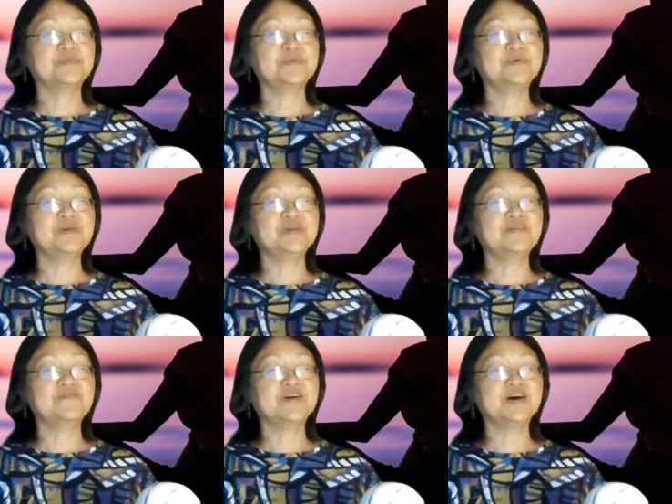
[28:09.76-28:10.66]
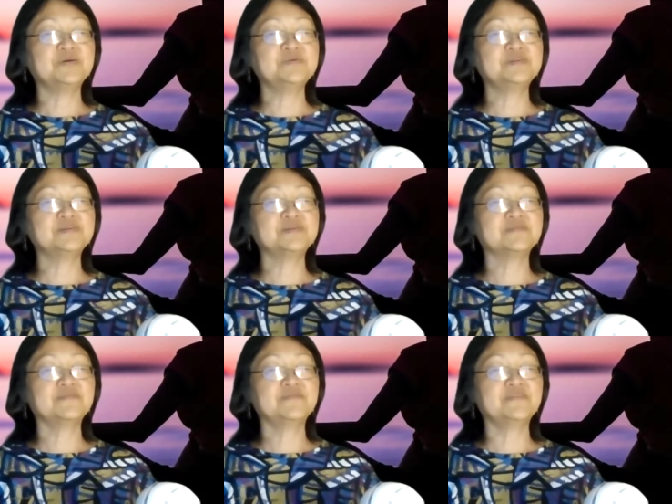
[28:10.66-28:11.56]
Breathe out
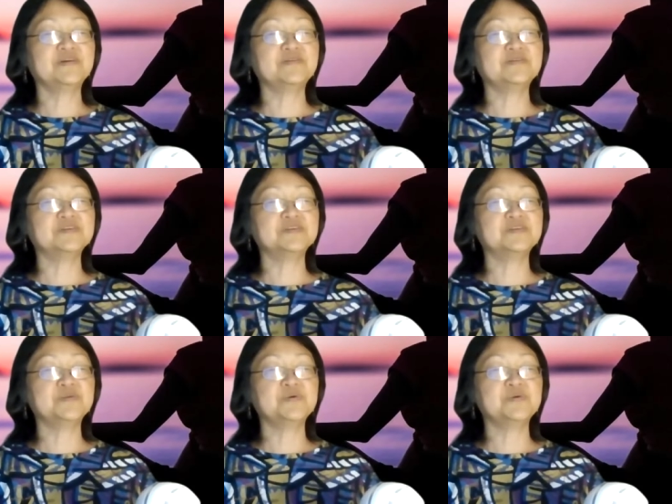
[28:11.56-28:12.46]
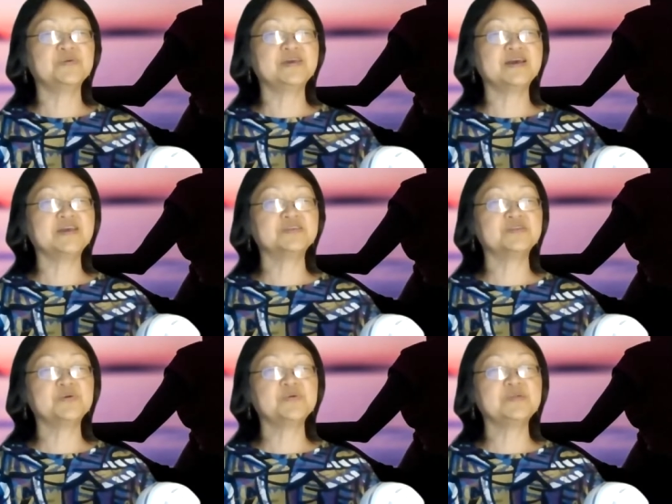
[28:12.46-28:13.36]
very slowly
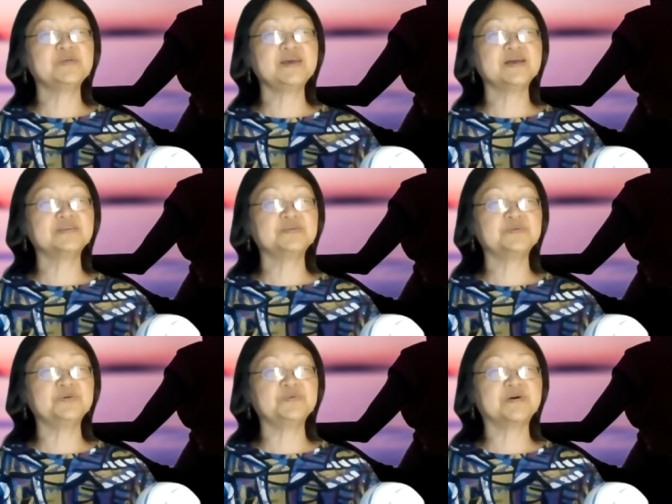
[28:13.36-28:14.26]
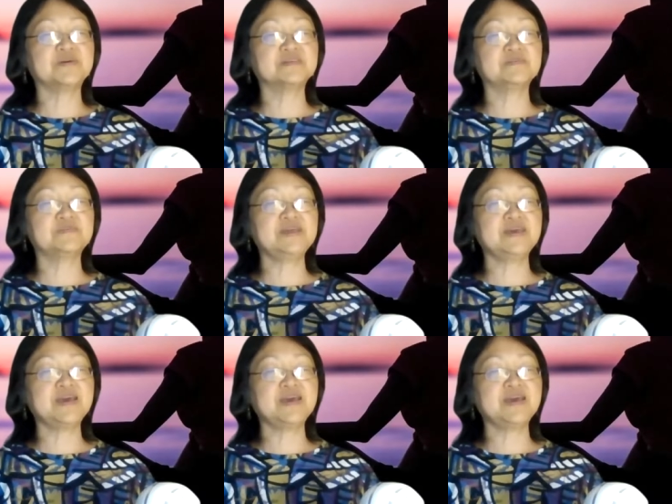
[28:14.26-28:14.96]
as you possibly